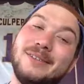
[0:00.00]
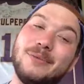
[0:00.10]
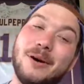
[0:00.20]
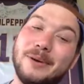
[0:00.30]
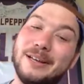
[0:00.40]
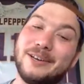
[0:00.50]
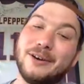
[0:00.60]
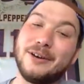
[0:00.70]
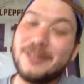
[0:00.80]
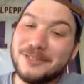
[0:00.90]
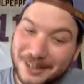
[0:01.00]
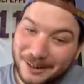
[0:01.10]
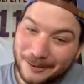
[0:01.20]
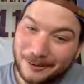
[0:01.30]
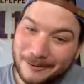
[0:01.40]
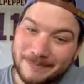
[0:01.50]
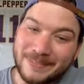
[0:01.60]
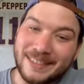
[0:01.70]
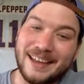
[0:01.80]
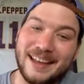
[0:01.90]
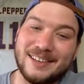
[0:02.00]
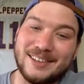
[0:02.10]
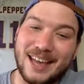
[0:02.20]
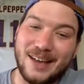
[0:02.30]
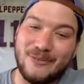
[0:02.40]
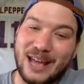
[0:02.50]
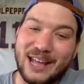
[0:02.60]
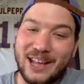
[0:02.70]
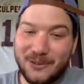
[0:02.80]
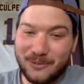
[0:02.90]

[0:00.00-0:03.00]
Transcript: what we could do is have a